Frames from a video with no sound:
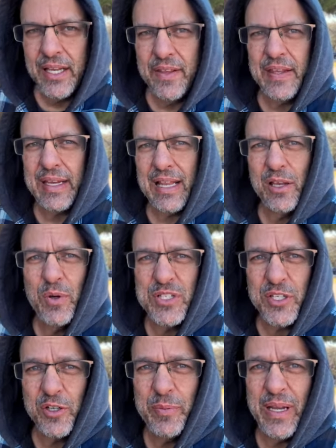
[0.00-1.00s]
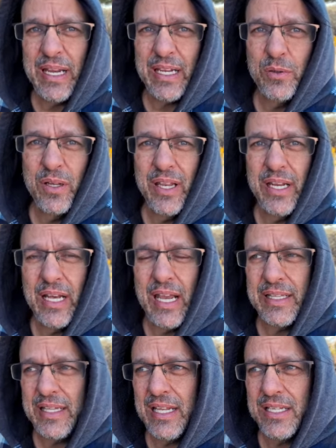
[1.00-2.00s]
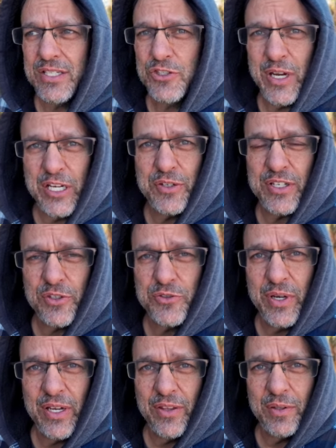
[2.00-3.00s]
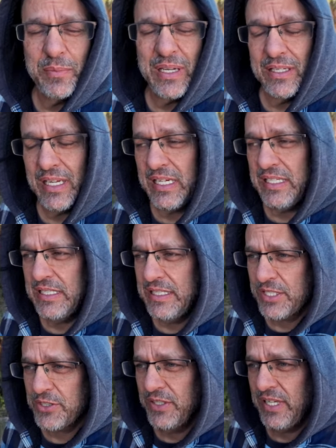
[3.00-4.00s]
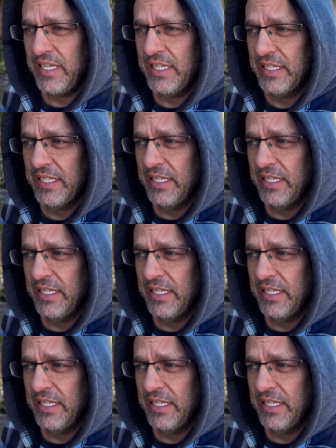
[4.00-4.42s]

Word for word: I think Allie wants to go back and, and hike that train trestle trail that me and Nikki did yesterday.